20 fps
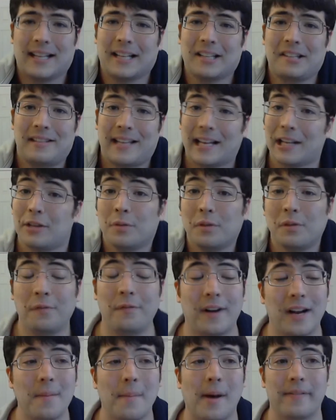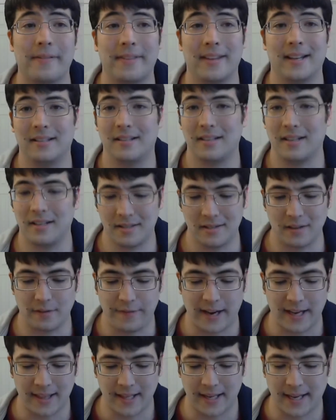that's what's fun about this, is the
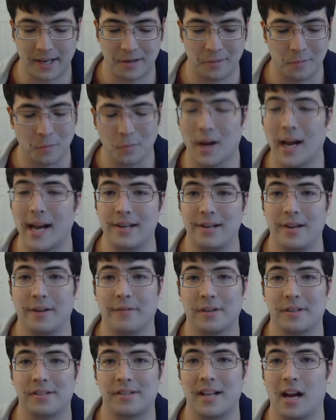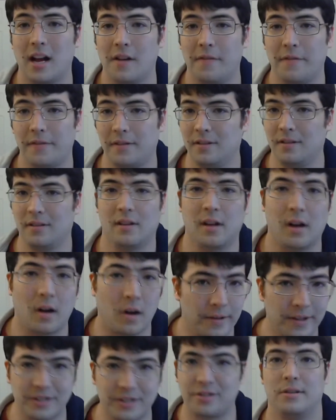fact that I can write different stuff, and
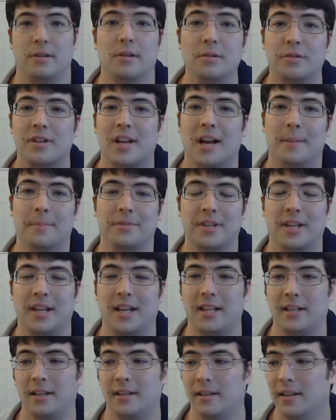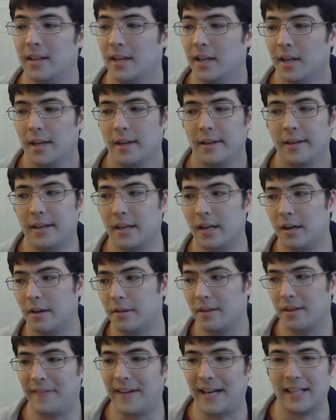all this news comes in, and, you
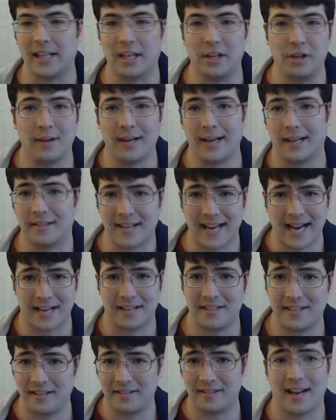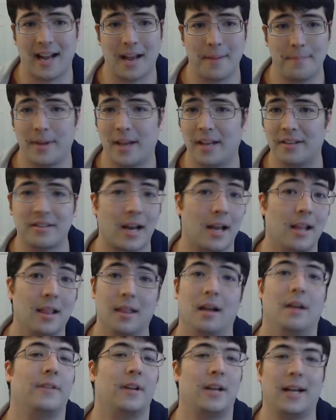know, the fact that you guys catch things that I miss, I
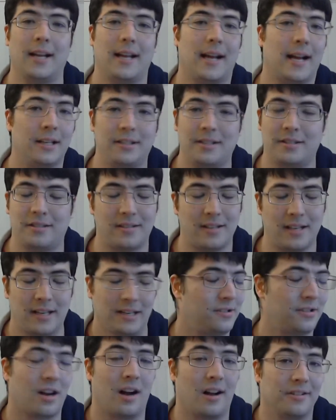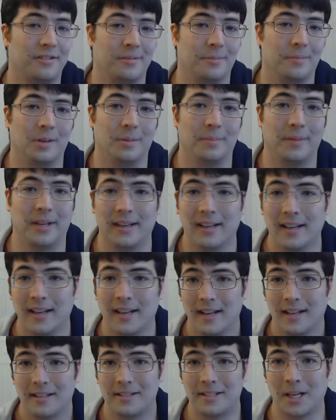love it. I just, it's awesome to me.
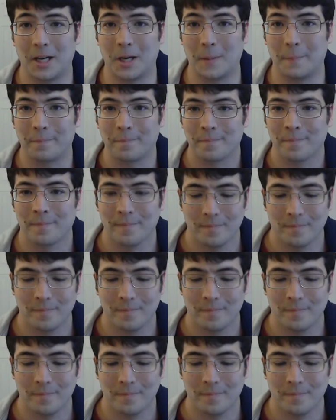So